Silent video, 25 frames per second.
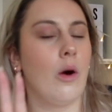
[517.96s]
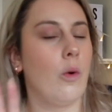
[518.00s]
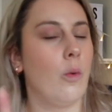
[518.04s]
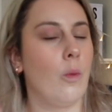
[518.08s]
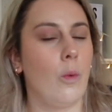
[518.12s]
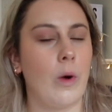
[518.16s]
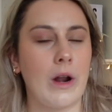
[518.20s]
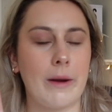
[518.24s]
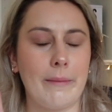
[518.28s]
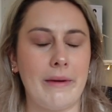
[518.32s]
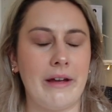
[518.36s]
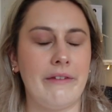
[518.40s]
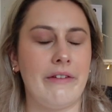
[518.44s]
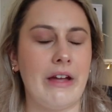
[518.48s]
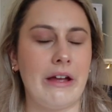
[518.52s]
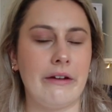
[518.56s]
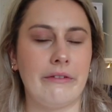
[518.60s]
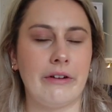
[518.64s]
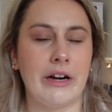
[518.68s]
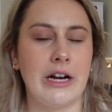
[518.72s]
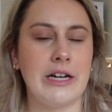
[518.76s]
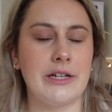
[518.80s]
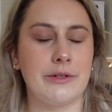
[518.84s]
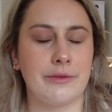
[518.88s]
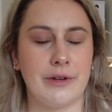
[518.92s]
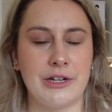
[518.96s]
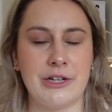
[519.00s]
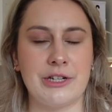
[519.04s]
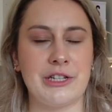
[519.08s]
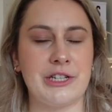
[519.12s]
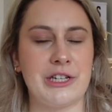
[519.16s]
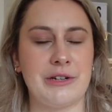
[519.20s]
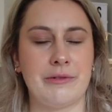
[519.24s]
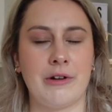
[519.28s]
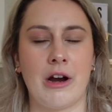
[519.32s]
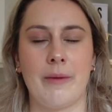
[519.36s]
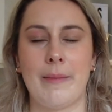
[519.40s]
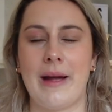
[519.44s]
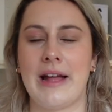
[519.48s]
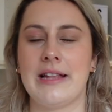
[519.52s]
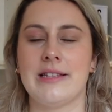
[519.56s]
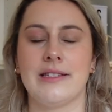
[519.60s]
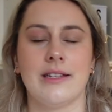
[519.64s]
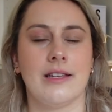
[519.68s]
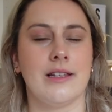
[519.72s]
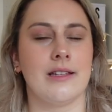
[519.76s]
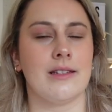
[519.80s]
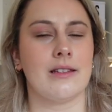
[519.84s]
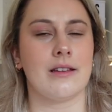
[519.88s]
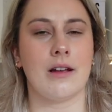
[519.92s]
one of my favorite Regency
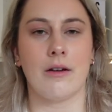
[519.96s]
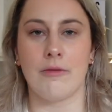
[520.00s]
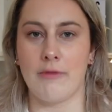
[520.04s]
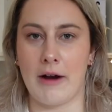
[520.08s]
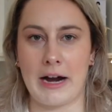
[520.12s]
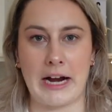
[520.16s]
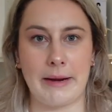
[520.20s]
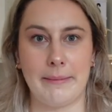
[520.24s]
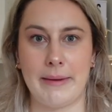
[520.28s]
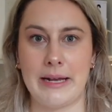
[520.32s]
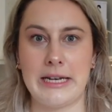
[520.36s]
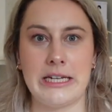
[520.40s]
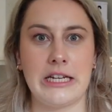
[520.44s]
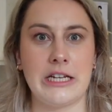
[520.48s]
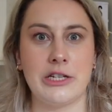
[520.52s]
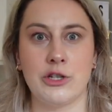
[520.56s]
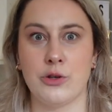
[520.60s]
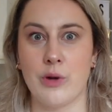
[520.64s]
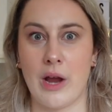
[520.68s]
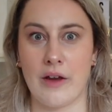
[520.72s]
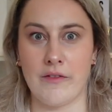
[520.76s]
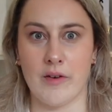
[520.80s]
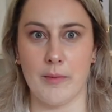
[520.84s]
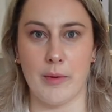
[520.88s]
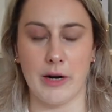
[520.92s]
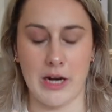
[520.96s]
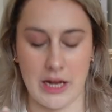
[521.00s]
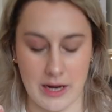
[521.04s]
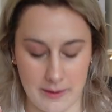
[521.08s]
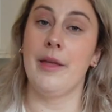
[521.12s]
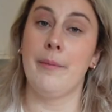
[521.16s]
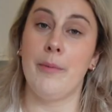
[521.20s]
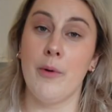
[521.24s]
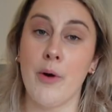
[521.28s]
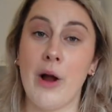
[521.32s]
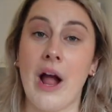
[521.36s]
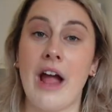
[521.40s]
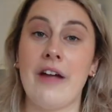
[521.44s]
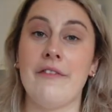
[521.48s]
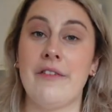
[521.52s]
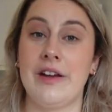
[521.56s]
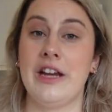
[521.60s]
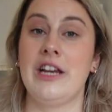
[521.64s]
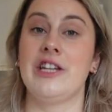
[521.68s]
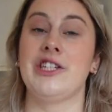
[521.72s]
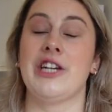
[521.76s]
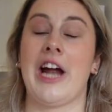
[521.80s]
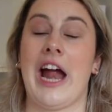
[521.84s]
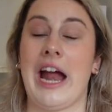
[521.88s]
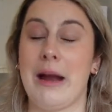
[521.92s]
romances. Recommend it to everybody. The book I
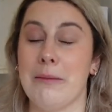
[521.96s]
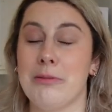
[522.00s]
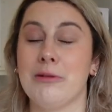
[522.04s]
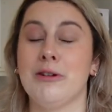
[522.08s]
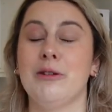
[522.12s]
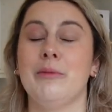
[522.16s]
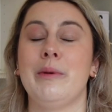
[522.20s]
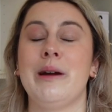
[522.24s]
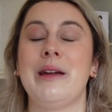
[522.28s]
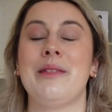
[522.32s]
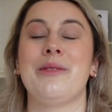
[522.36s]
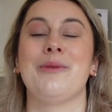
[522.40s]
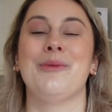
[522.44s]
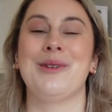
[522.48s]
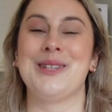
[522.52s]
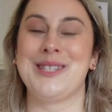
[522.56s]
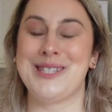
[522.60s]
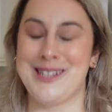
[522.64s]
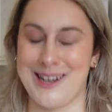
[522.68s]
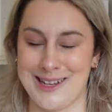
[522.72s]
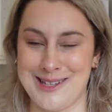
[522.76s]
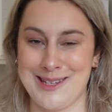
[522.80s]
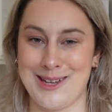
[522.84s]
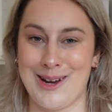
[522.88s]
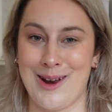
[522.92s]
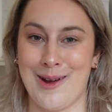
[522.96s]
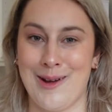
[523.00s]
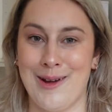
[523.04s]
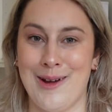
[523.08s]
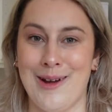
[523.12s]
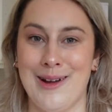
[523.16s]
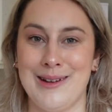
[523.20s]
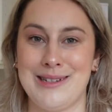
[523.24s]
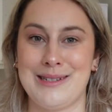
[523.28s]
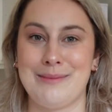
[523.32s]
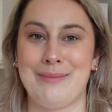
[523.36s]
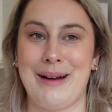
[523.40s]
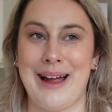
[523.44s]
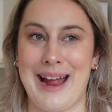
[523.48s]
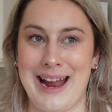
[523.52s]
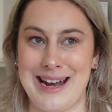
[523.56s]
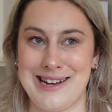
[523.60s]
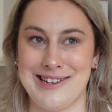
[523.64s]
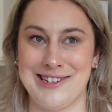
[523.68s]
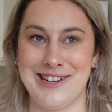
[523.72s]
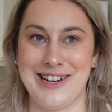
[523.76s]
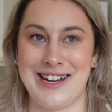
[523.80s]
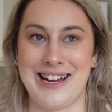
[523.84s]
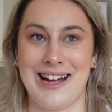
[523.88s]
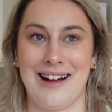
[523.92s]
finished April with was Does It Hurt by
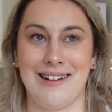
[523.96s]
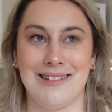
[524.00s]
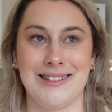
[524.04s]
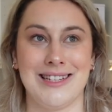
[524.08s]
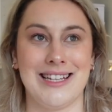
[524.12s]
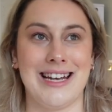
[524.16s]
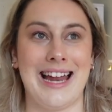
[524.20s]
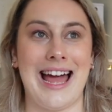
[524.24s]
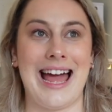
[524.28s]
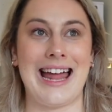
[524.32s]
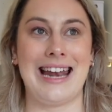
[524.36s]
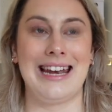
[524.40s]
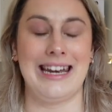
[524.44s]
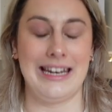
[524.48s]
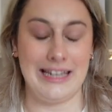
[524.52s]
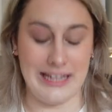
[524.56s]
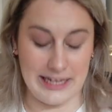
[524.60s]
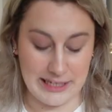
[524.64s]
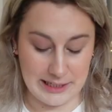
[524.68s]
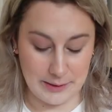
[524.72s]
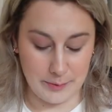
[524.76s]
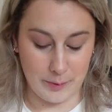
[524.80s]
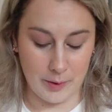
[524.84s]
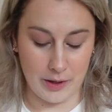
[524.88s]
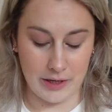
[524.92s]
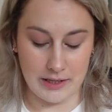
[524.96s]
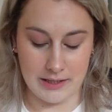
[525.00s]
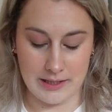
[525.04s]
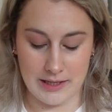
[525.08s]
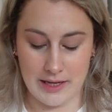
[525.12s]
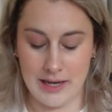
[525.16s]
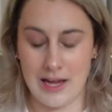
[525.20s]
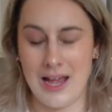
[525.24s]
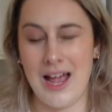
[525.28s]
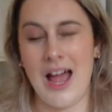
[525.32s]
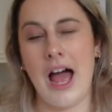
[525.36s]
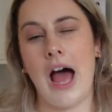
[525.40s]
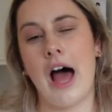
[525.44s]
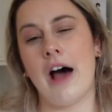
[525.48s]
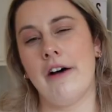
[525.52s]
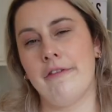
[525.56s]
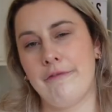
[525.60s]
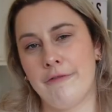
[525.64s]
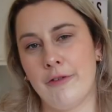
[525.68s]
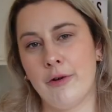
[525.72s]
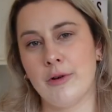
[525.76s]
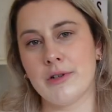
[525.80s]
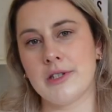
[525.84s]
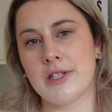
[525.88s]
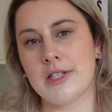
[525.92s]
H.D. Carlton and this was a
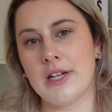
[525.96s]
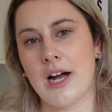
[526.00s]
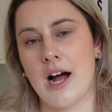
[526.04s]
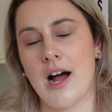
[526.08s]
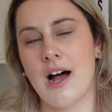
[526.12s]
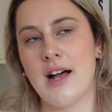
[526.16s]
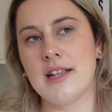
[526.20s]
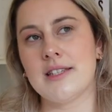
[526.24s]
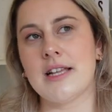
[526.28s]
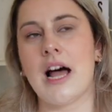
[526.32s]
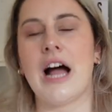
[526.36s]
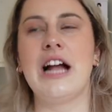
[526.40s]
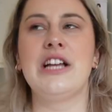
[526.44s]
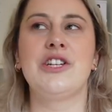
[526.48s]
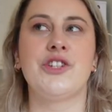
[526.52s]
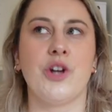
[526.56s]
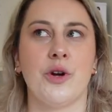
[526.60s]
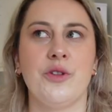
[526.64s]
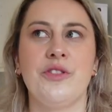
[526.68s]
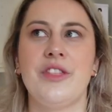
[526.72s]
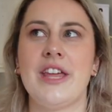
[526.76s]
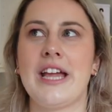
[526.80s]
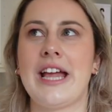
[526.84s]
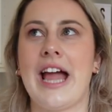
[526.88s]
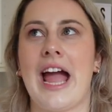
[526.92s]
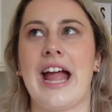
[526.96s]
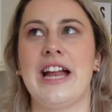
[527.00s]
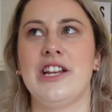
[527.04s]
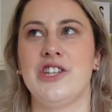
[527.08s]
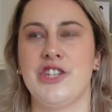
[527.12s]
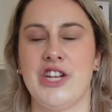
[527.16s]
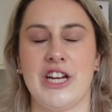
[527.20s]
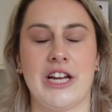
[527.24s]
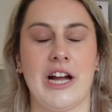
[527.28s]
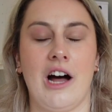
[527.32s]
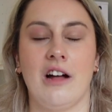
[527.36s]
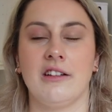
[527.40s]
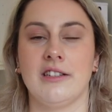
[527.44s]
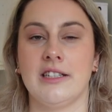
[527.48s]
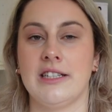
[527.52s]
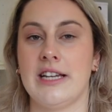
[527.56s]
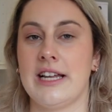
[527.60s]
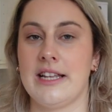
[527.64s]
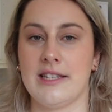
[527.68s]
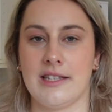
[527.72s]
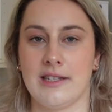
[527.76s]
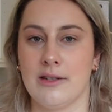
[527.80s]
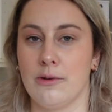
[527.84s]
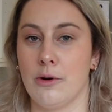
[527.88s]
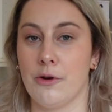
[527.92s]
four stars. I don't think H.D. Carlton
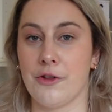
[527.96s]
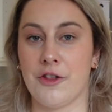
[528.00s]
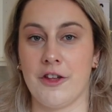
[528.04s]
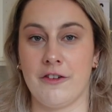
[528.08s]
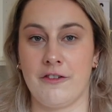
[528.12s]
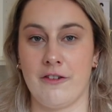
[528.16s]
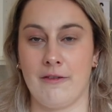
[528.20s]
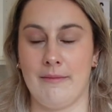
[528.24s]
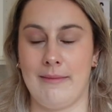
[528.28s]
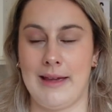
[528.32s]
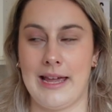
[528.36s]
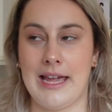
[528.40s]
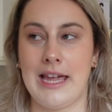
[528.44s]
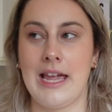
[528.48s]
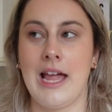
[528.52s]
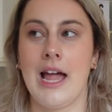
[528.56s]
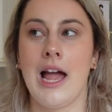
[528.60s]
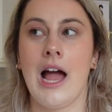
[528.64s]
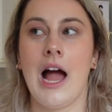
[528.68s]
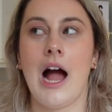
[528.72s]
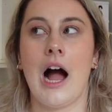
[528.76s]
is the author for me.